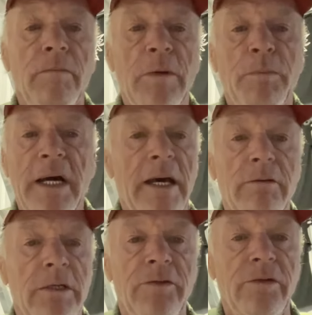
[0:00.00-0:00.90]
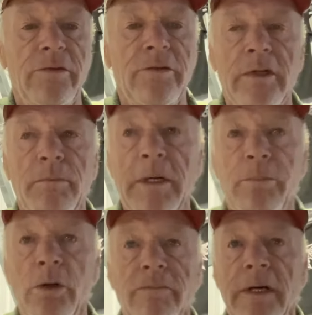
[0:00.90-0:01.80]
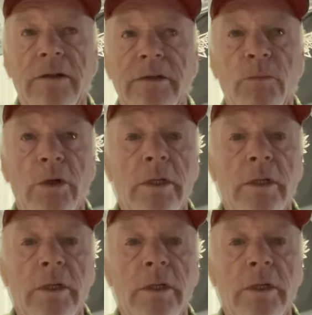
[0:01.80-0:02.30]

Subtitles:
My address is in my profile somewhere.